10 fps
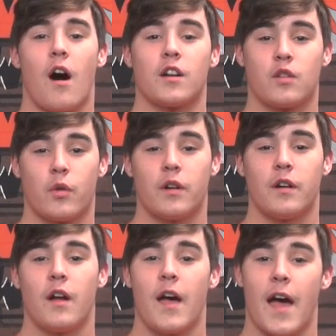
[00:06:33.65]
on
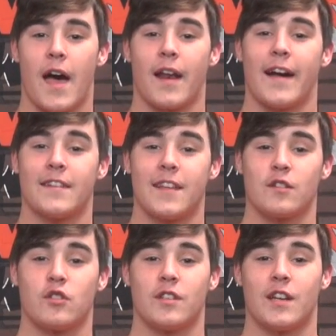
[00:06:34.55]
Twitter at
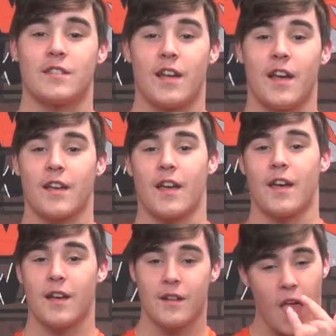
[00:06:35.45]
#JustAskZach.
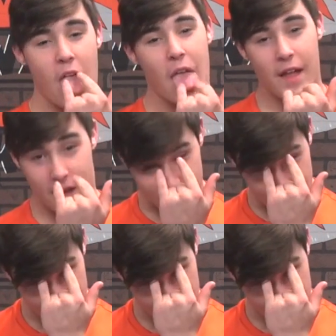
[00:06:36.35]
And I'll see